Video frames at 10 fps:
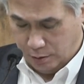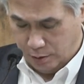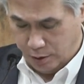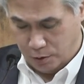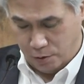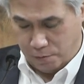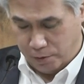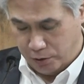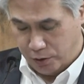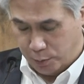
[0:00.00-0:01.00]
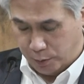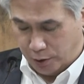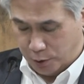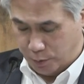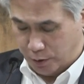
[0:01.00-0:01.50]
this conference has
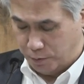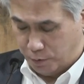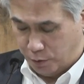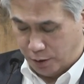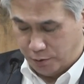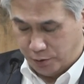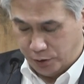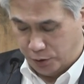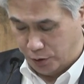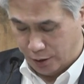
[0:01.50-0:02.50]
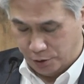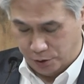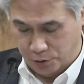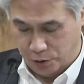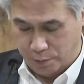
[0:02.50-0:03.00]
participants from countries such
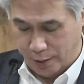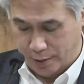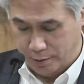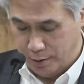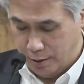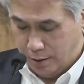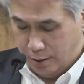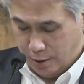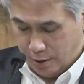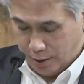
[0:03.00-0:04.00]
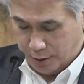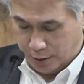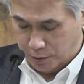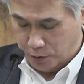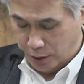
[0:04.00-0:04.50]
as Japan,
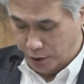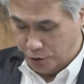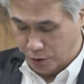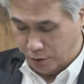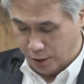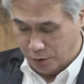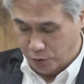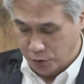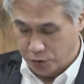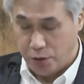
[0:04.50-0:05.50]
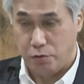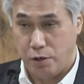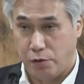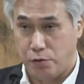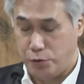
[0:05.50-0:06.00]
South Asian countries, and
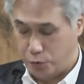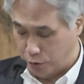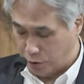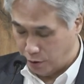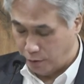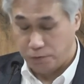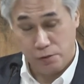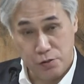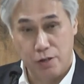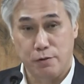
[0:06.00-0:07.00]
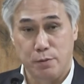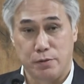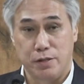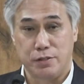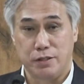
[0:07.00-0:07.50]
others, physically
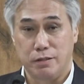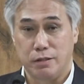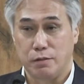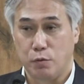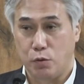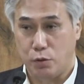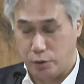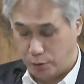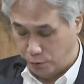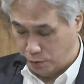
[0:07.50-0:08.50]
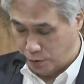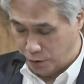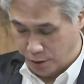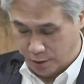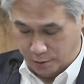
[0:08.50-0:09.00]
present or through
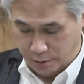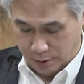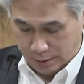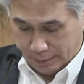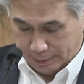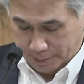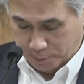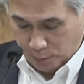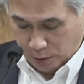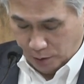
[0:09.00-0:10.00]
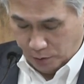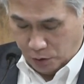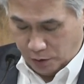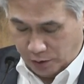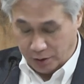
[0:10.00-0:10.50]
online.
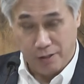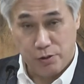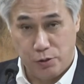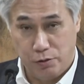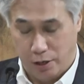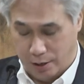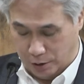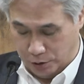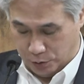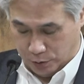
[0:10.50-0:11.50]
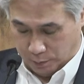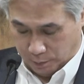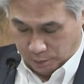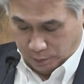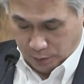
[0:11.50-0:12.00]
During next two days,
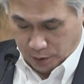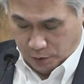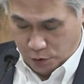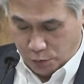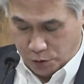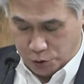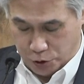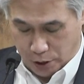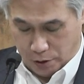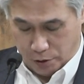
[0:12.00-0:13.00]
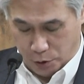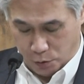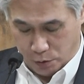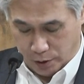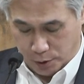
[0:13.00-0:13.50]
you will share
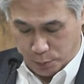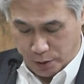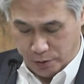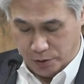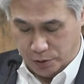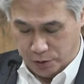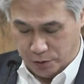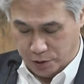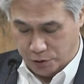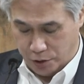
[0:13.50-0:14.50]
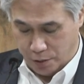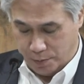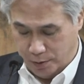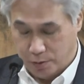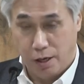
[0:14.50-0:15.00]
your experiences as
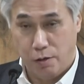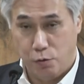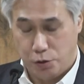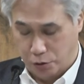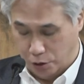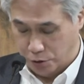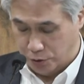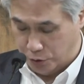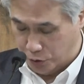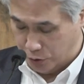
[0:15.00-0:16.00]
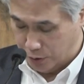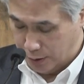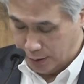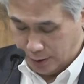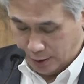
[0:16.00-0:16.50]
Japanese language teachers
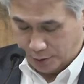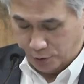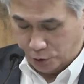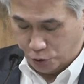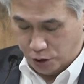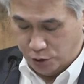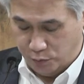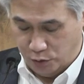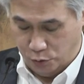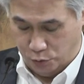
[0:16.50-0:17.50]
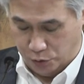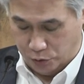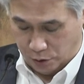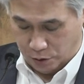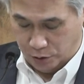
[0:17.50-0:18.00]
and exchange views
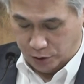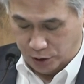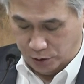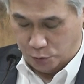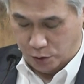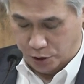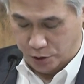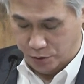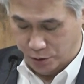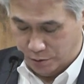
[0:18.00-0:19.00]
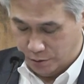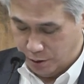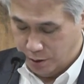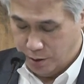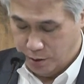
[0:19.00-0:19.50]
on the situations
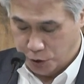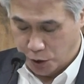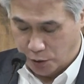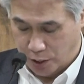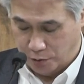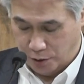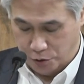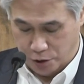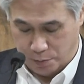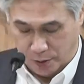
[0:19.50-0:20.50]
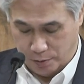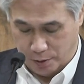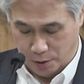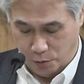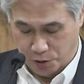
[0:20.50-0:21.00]
surrounding Japanese
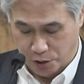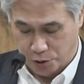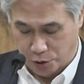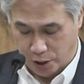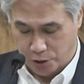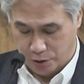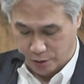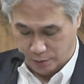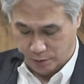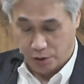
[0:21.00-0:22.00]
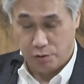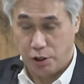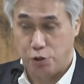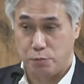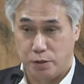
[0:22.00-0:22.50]
language education in
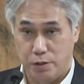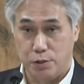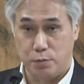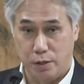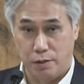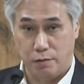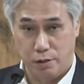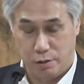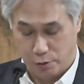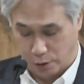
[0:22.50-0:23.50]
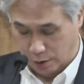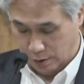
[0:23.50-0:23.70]
each participating country.